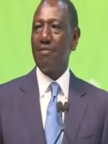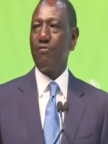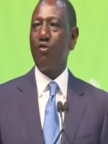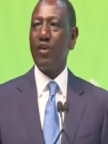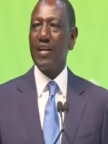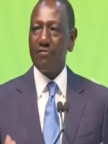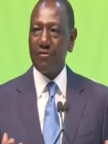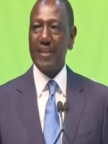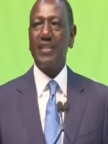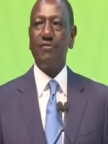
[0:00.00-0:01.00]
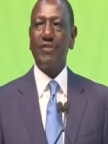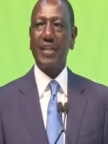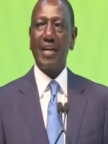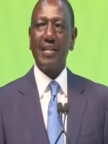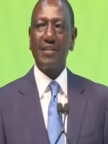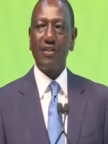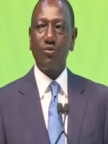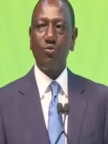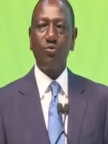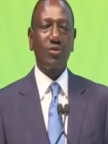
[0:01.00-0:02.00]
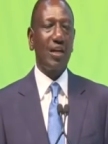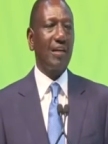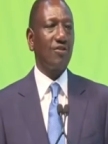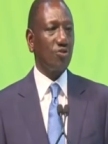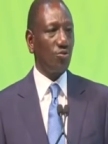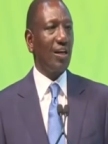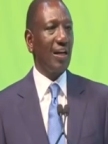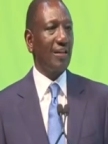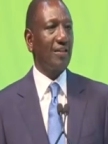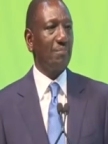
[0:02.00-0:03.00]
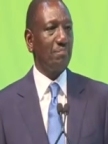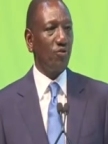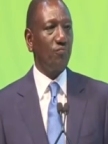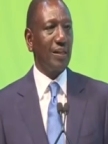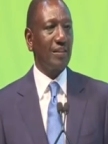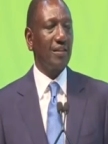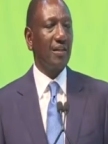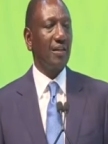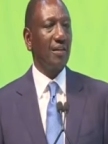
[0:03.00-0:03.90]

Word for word: for effective fertilizer use and soil health improvement